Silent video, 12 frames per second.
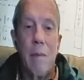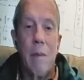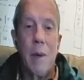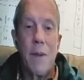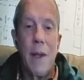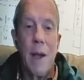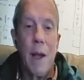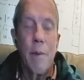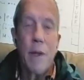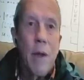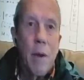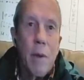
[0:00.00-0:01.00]
once they have
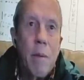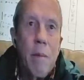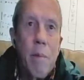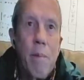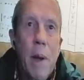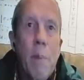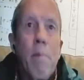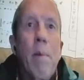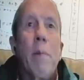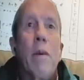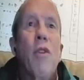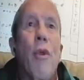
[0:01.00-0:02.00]
you know, pe-
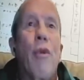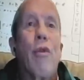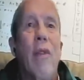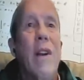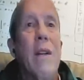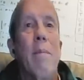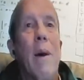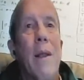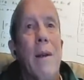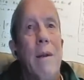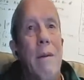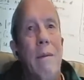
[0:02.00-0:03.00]
people not threatened by
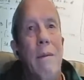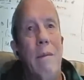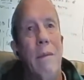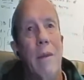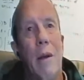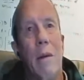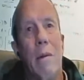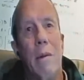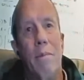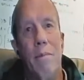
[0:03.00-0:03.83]
their, you know,